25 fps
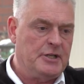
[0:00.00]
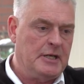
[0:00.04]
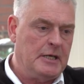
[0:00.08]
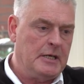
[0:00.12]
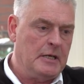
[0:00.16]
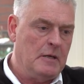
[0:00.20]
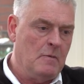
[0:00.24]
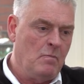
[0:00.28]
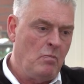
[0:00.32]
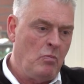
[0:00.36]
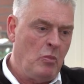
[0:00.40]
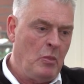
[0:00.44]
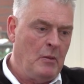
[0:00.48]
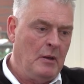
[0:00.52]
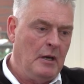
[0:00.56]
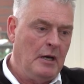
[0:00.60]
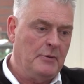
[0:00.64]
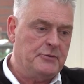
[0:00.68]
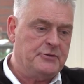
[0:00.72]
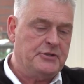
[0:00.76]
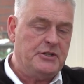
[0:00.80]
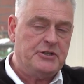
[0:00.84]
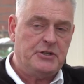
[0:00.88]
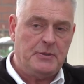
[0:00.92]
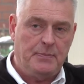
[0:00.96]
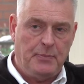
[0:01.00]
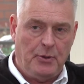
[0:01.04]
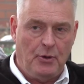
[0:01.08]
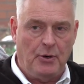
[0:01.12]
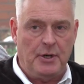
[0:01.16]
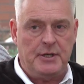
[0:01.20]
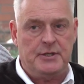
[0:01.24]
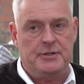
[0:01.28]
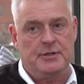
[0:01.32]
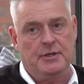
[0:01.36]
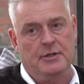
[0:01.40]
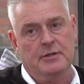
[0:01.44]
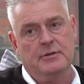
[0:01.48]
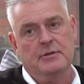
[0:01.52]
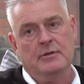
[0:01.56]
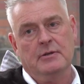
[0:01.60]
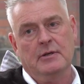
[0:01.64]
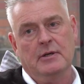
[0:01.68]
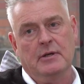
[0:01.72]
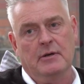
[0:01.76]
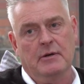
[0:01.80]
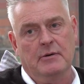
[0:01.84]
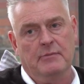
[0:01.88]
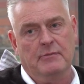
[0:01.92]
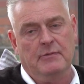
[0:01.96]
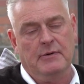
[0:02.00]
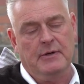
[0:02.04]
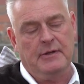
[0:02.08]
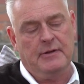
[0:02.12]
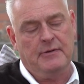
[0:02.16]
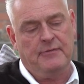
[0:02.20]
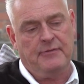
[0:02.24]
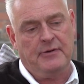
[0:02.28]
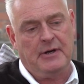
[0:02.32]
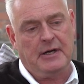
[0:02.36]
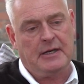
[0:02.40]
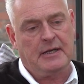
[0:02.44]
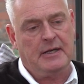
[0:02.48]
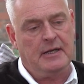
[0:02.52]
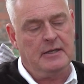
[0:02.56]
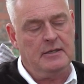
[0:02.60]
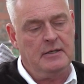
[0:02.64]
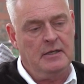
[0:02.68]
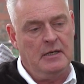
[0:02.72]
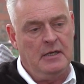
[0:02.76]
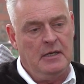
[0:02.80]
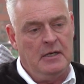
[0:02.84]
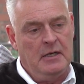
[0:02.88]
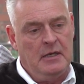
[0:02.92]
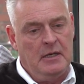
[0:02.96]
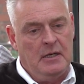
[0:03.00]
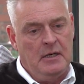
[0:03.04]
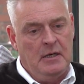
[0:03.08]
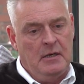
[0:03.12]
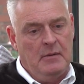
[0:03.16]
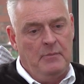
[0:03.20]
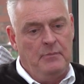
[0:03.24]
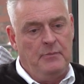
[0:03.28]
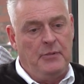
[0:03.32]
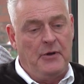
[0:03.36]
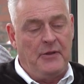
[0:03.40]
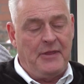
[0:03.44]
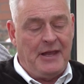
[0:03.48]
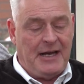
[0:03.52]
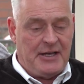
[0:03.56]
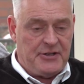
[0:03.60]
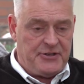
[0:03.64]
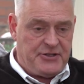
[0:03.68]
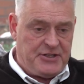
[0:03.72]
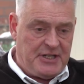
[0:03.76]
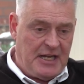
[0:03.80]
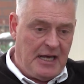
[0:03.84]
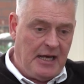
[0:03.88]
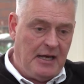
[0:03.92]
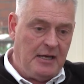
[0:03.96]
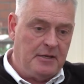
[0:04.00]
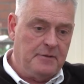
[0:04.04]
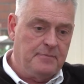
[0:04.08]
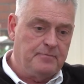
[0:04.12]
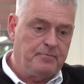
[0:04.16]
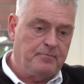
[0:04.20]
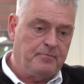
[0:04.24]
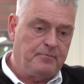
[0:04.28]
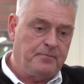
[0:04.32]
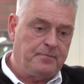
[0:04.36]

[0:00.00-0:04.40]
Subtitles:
I was disappointed with the fracking, but that said,